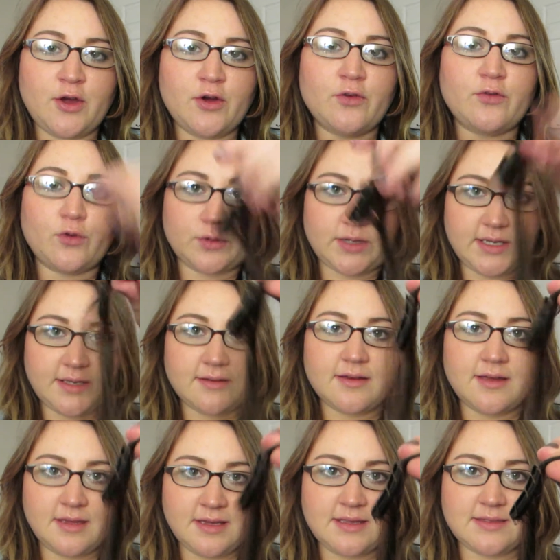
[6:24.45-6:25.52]
folding
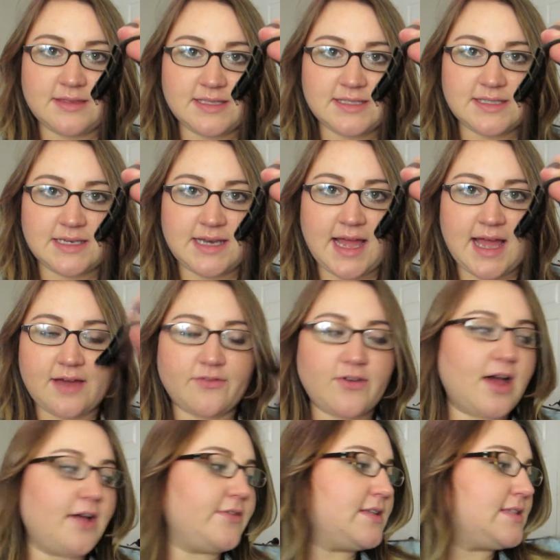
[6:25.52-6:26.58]
this in half,
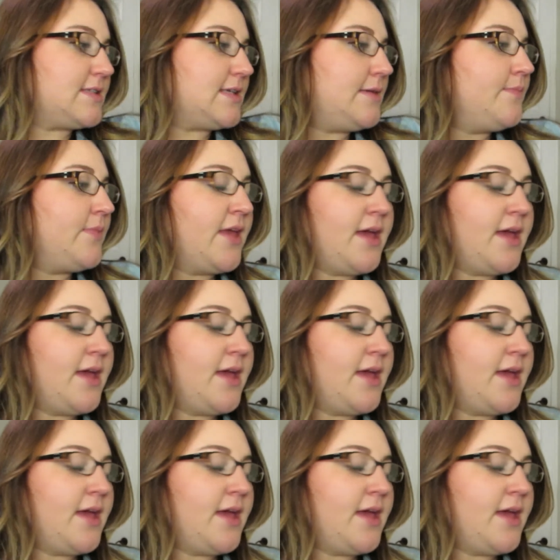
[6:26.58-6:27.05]
obviously.